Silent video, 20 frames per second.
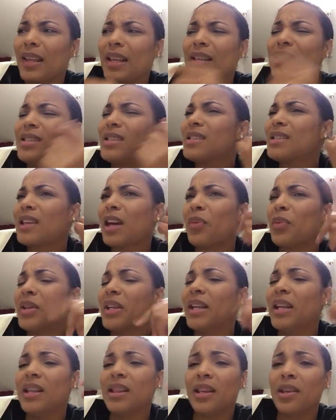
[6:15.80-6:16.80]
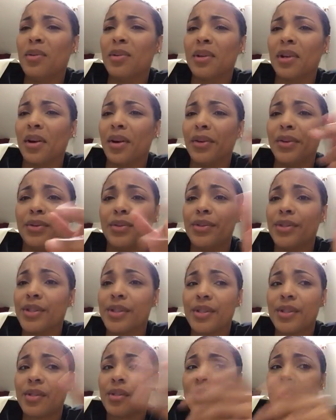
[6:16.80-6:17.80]
It's just like with anything you learn, you
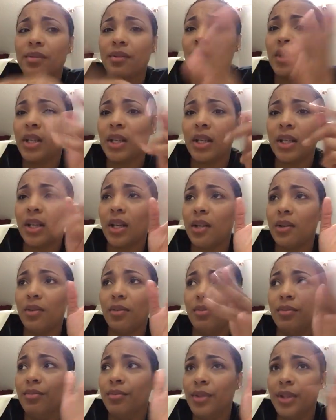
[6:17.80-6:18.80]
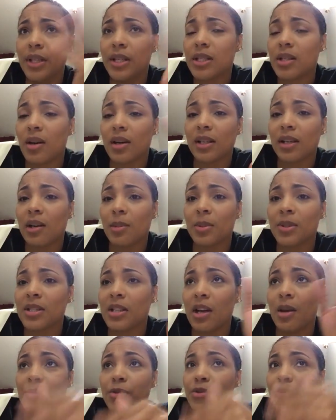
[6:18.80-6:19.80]
just get in, you get taught a couple of
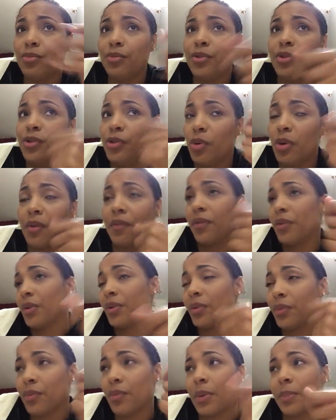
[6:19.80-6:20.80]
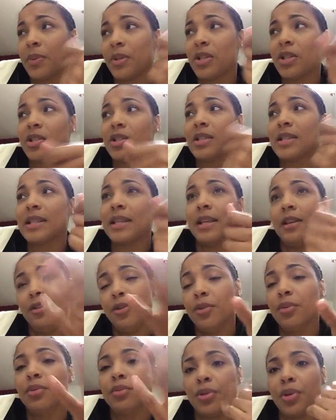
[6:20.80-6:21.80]
times, you do it repetitiously, and
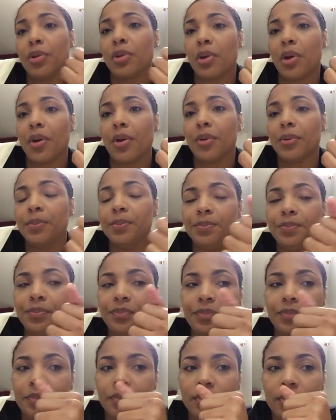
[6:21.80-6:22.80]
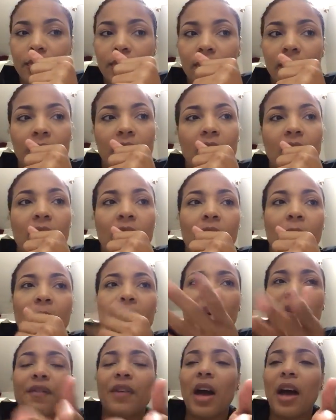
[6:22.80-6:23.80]
you'll learn.
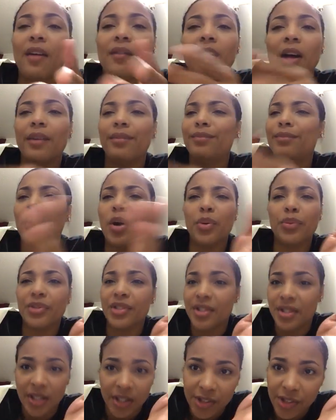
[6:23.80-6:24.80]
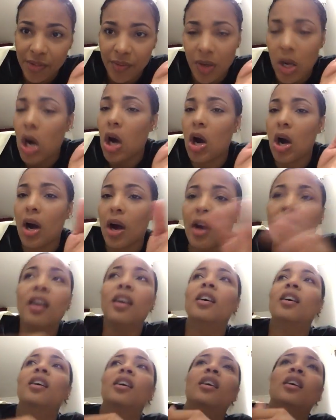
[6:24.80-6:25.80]
But I've owned a stick shift car.
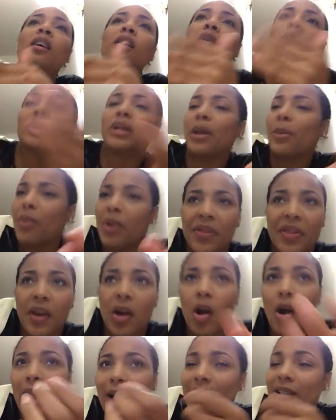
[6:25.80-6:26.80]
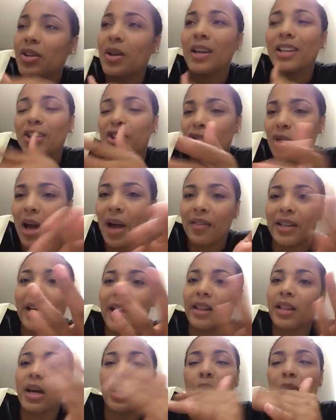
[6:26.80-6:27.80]
When I bought the car, I didn't know how to drive it. I
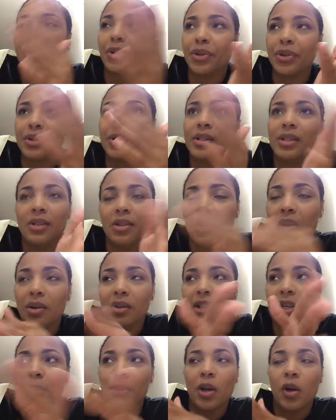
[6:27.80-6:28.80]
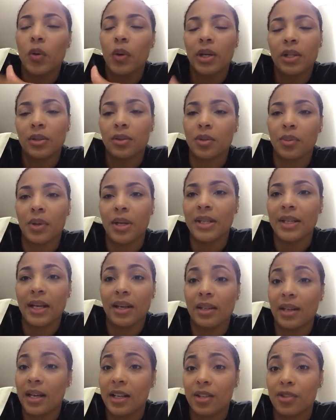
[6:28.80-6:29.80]
had the owner, you know, give me a quick little
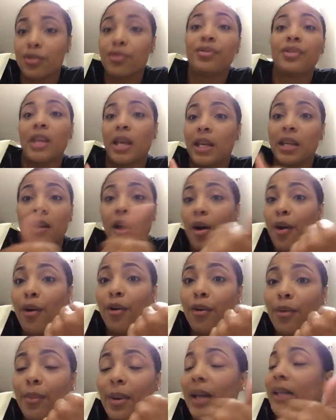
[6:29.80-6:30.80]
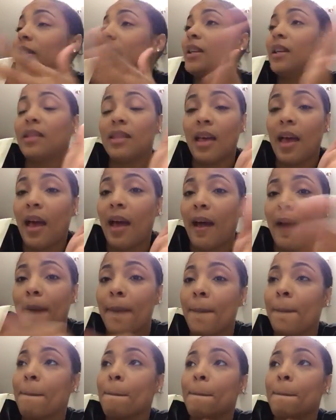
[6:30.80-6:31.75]
rundown how to take it home. I did that.